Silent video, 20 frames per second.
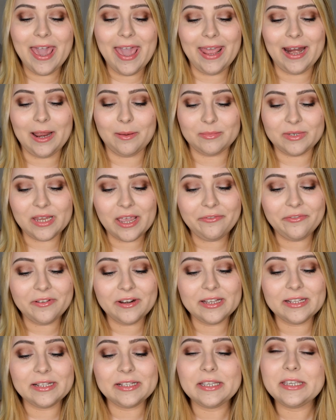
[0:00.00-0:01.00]
and I'm
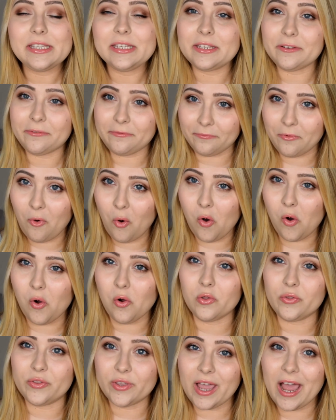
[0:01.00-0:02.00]
definitely the
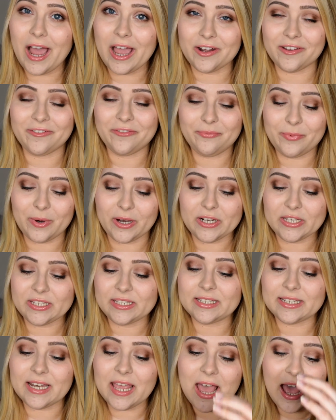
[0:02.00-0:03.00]
fold kind of
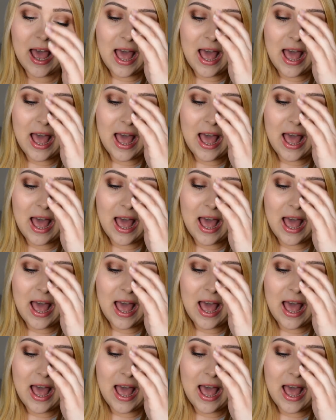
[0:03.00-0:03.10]
person.